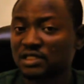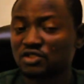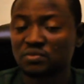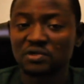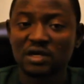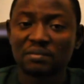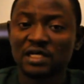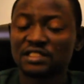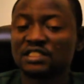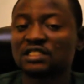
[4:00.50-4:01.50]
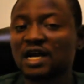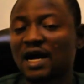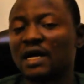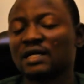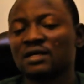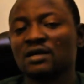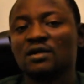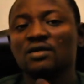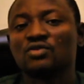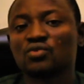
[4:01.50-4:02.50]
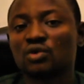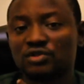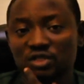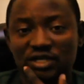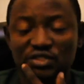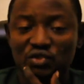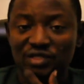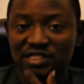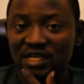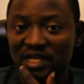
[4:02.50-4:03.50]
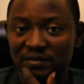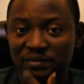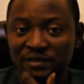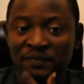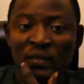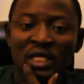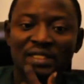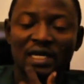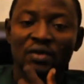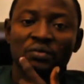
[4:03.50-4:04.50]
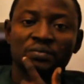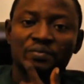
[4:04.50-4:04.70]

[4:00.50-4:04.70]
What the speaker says: in tubular batteries are 220 amps. Now